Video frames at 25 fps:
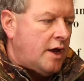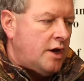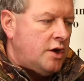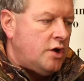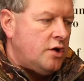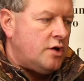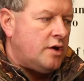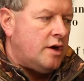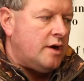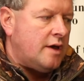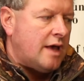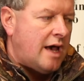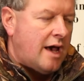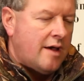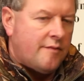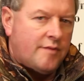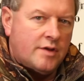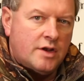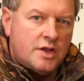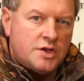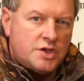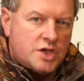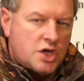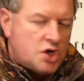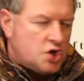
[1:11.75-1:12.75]
you can have
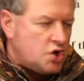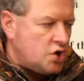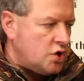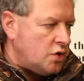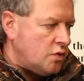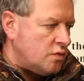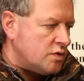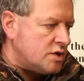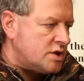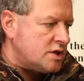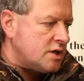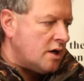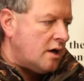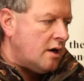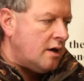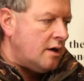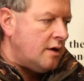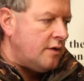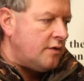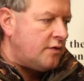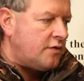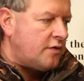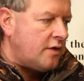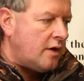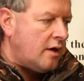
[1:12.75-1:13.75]
an additional
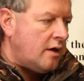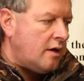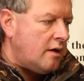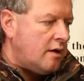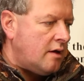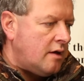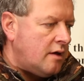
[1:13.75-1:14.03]
silencer